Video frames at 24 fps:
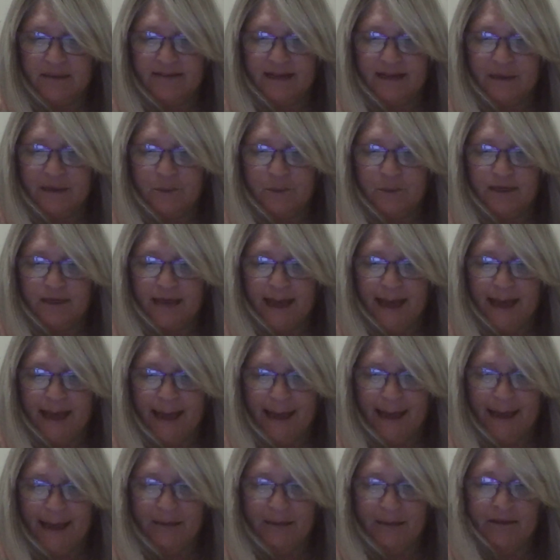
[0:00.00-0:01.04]
that would
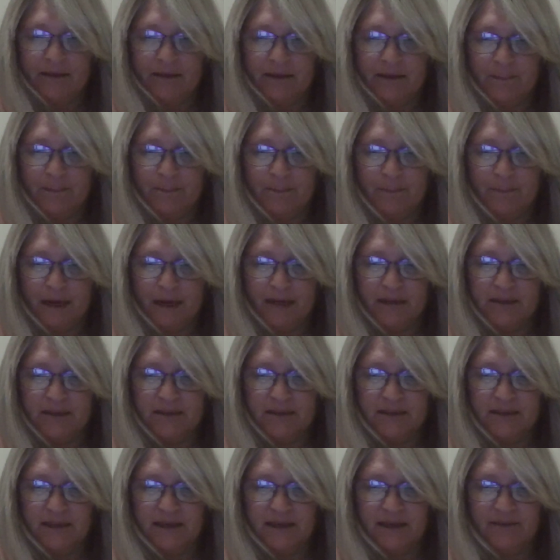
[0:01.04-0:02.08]
end
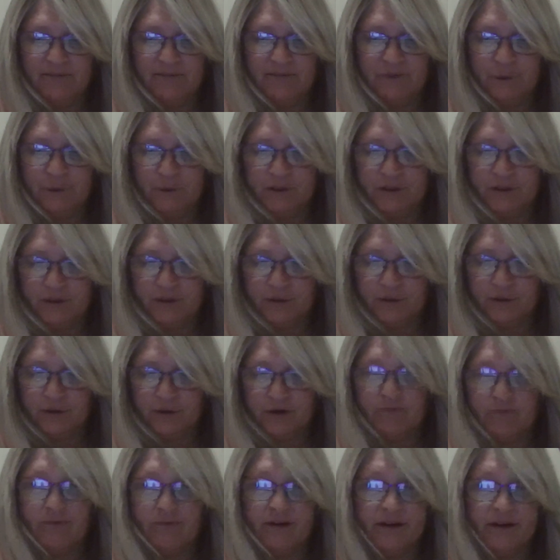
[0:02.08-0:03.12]
Myka's influencer
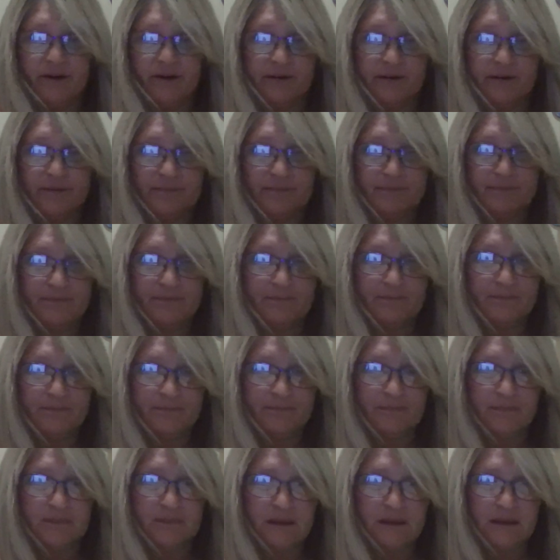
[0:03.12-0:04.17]
career.
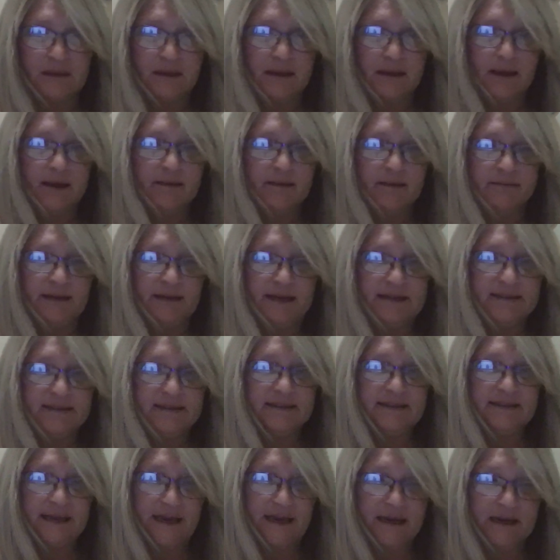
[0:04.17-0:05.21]
They
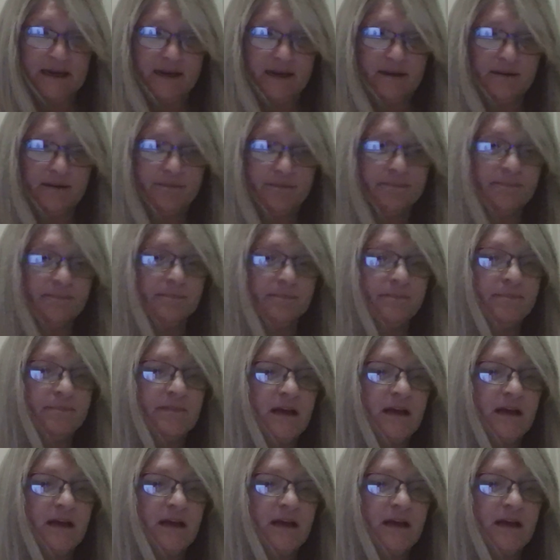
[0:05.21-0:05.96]
stated